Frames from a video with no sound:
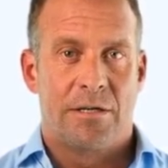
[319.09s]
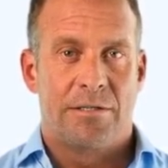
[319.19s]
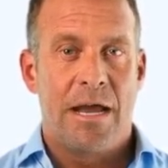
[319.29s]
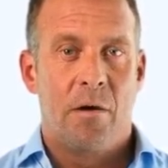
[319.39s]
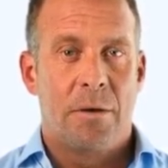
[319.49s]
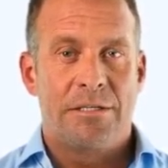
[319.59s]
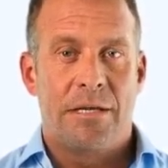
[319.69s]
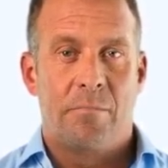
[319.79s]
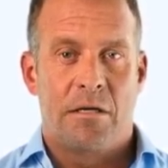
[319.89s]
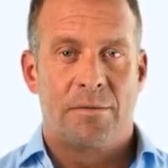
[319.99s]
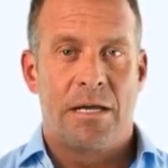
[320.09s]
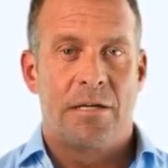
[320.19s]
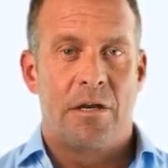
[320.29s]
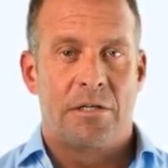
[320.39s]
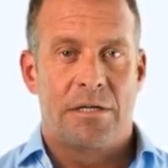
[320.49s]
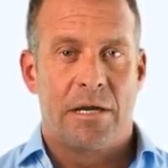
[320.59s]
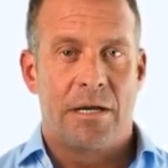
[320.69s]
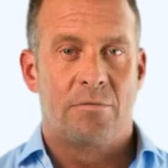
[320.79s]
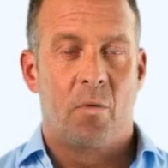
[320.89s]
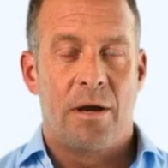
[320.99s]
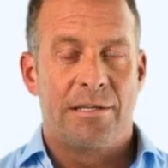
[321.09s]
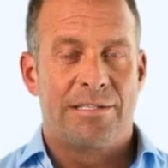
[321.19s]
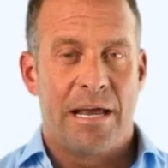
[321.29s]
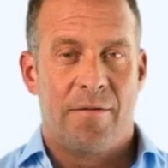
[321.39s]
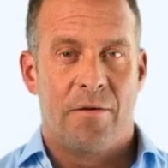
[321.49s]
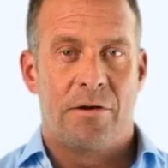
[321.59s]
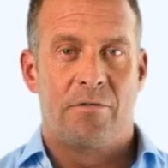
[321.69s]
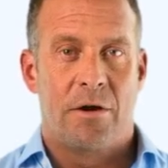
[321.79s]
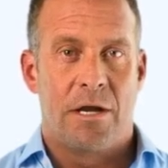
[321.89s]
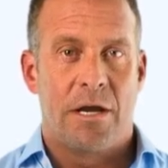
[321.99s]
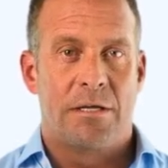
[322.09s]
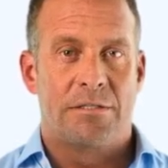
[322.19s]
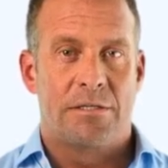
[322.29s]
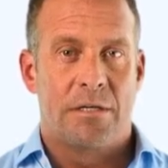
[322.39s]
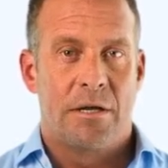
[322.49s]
TLPT must be conducted at least once every 3 years,